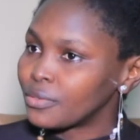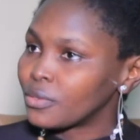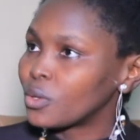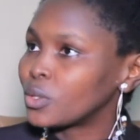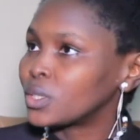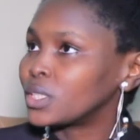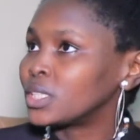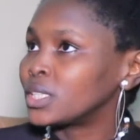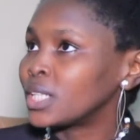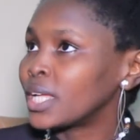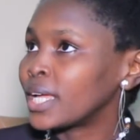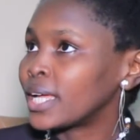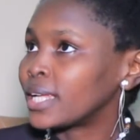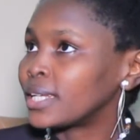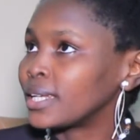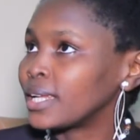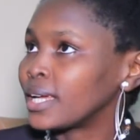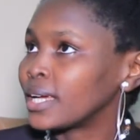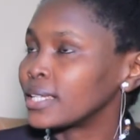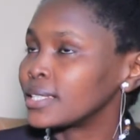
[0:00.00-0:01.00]
flooding
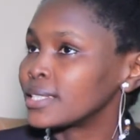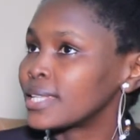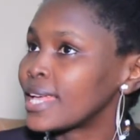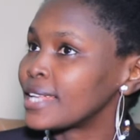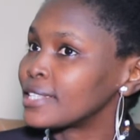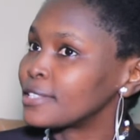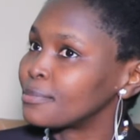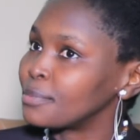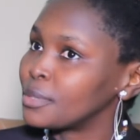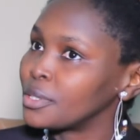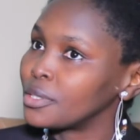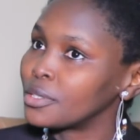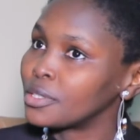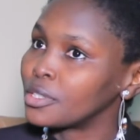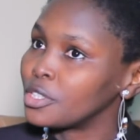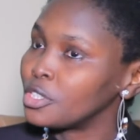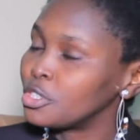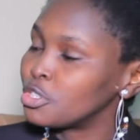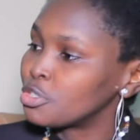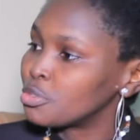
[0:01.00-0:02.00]
headlines has been
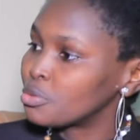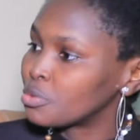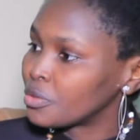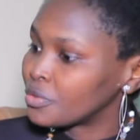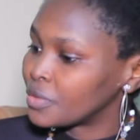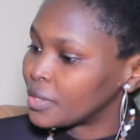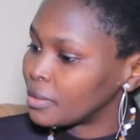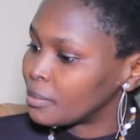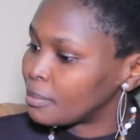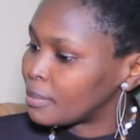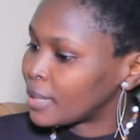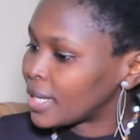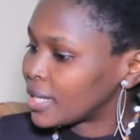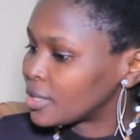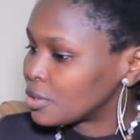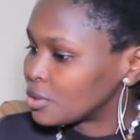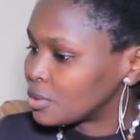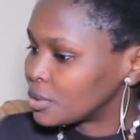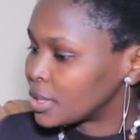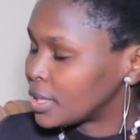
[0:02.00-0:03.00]
the issue of the
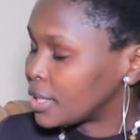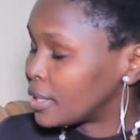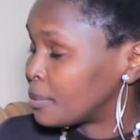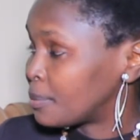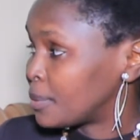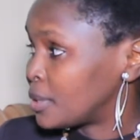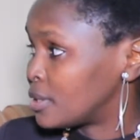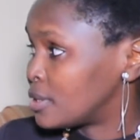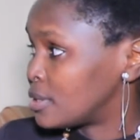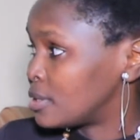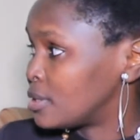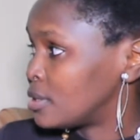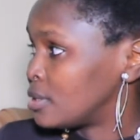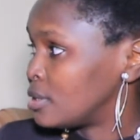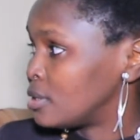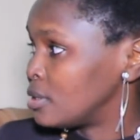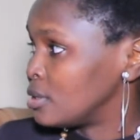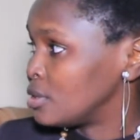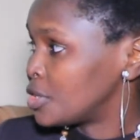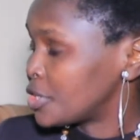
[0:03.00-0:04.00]
embattled APC
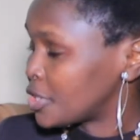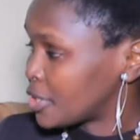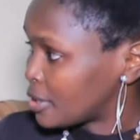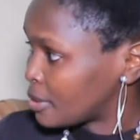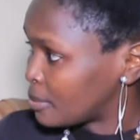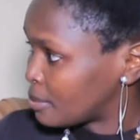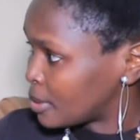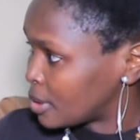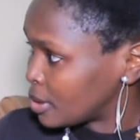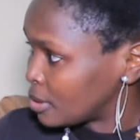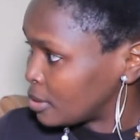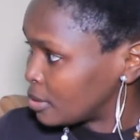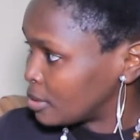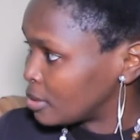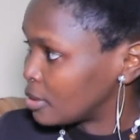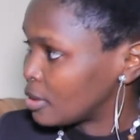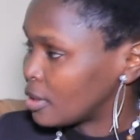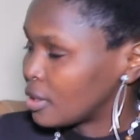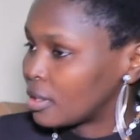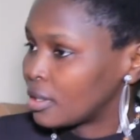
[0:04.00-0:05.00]
chairman.
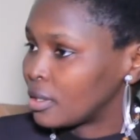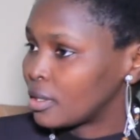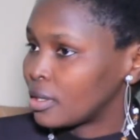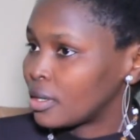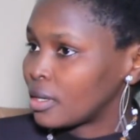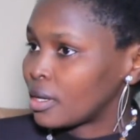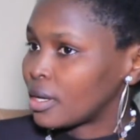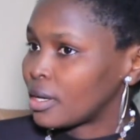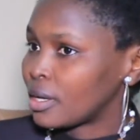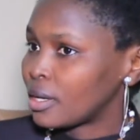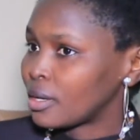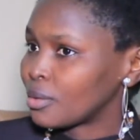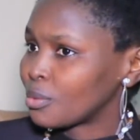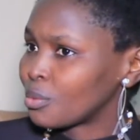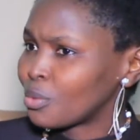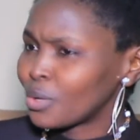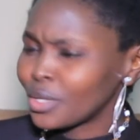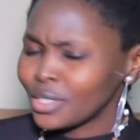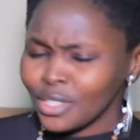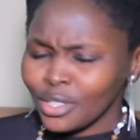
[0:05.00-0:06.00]

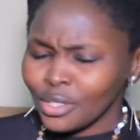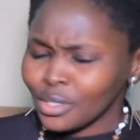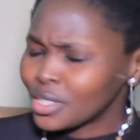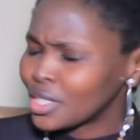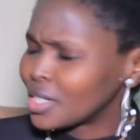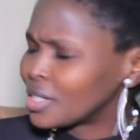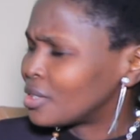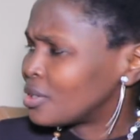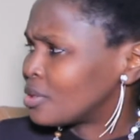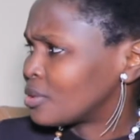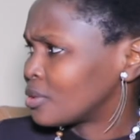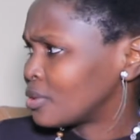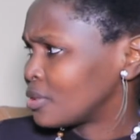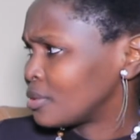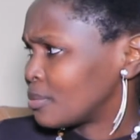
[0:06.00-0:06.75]
What's your take on the